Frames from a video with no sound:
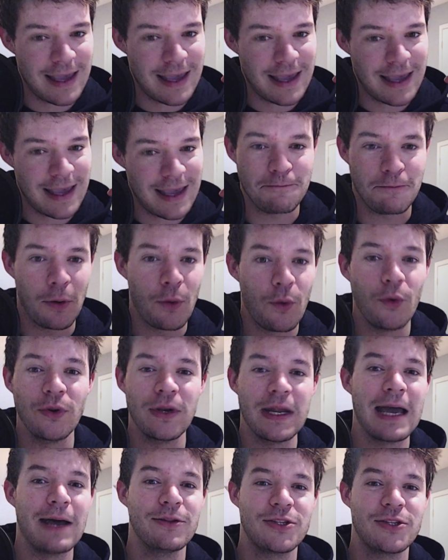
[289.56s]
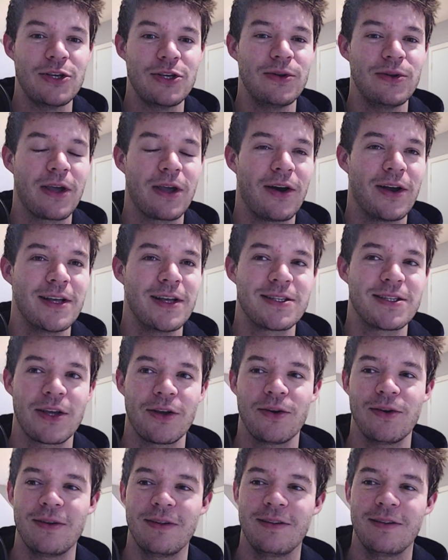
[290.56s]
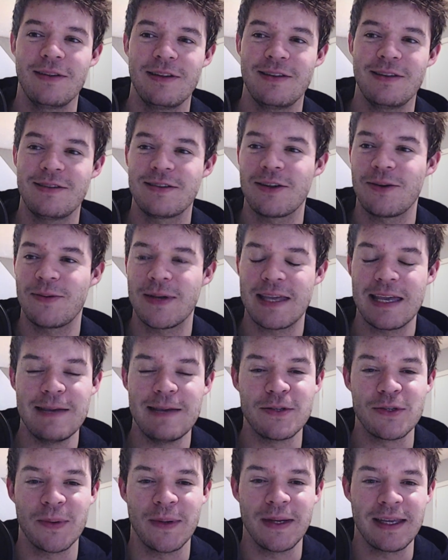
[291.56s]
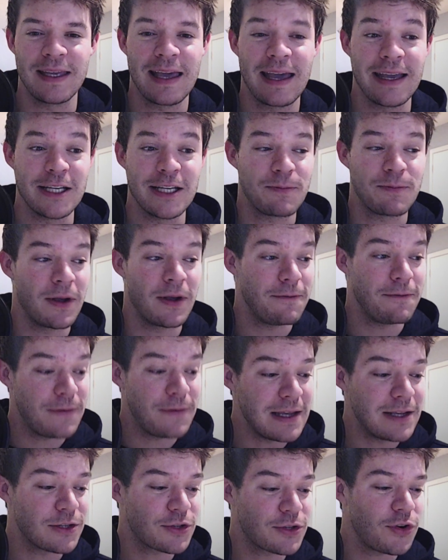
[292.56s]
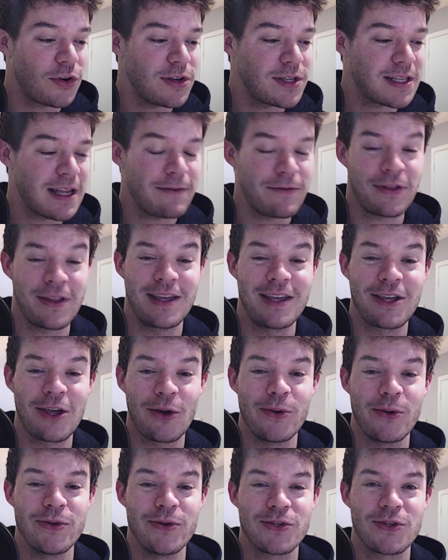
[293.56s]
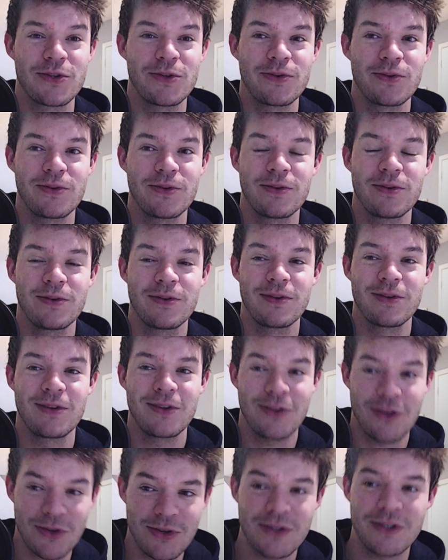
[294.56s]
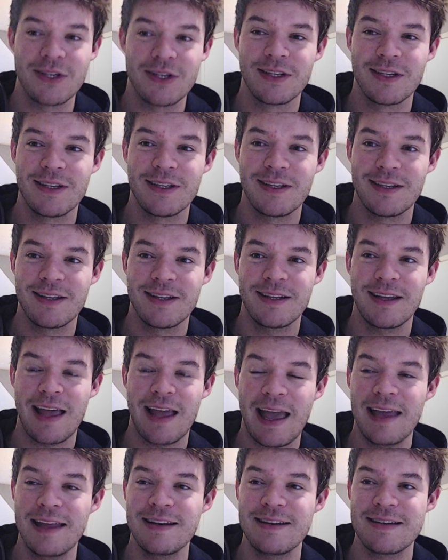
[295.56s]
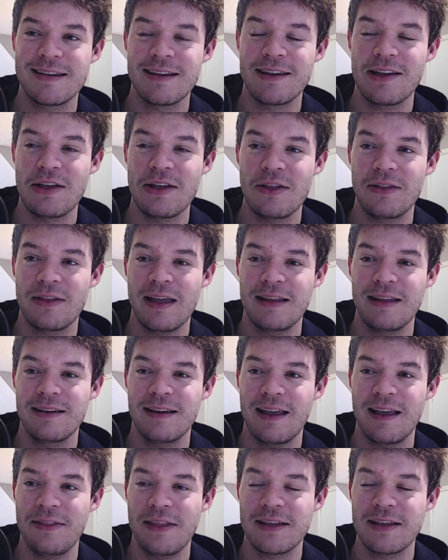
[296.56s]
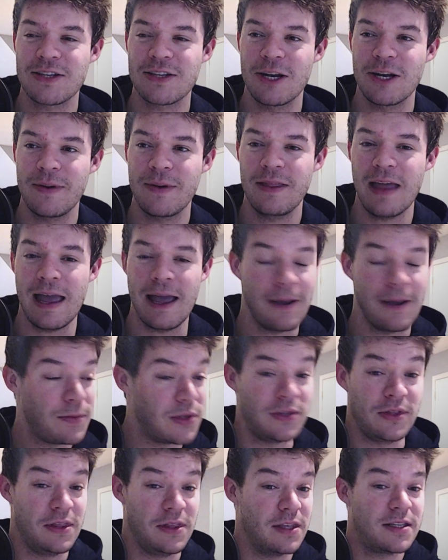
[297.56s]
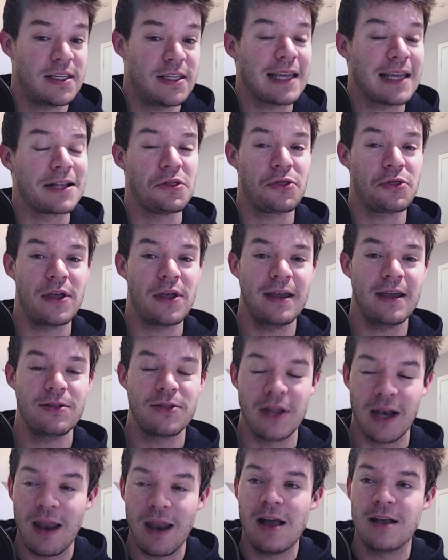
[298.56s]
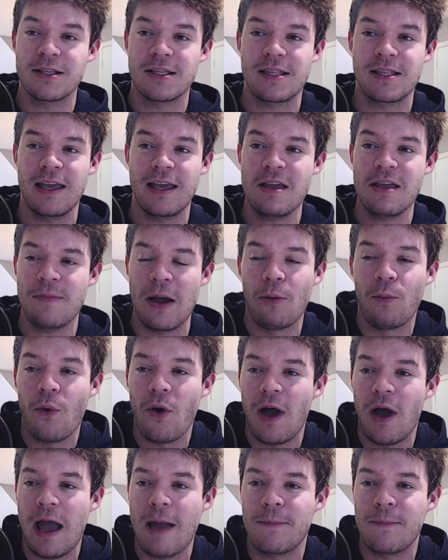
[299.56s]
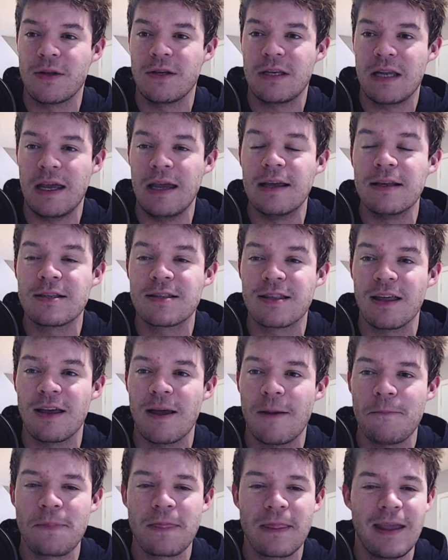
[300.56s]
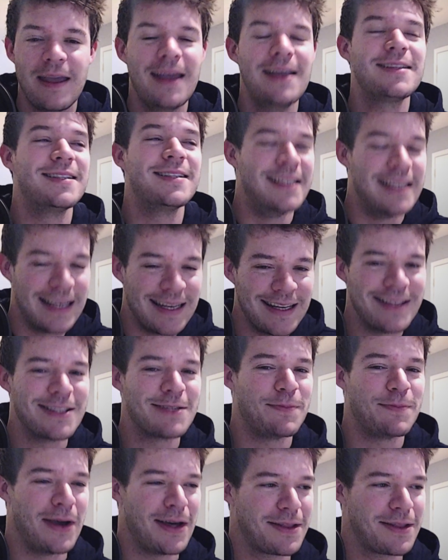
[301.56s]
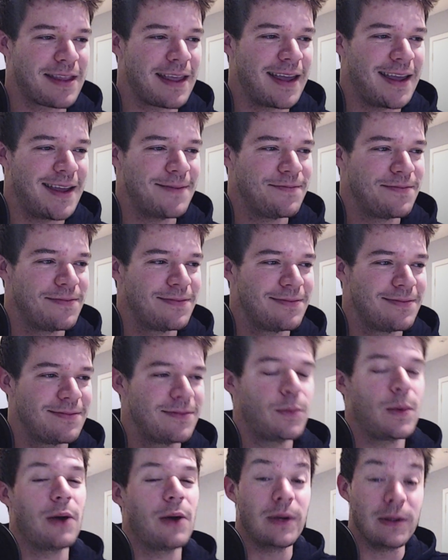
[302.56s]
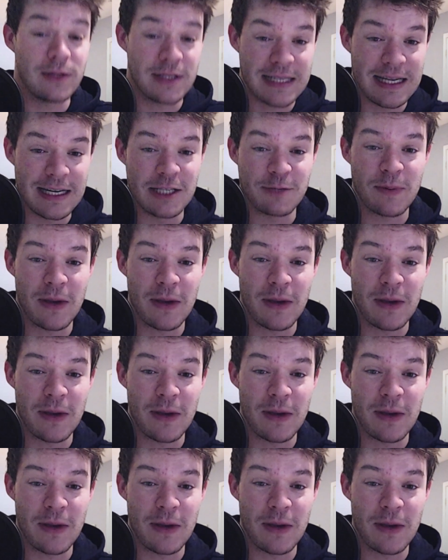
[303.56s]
getting poured out to you guys, so it keeps you engaged. But fingers crossed, everything goes good, and that's going to be that. The second thing, the last thing about what happened is that it's Dylan's birthday. Well, it was Dylan's